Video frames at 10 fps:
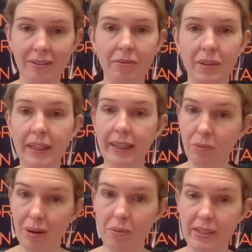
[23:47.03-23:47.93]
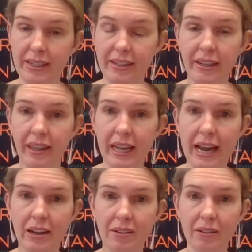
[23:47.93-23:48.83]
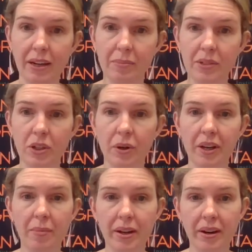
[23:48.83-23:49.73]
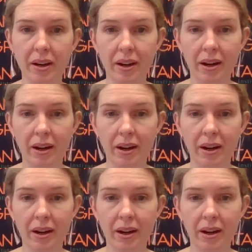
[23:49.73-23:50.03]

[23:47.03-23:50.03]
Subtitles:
really represented in the outcomes document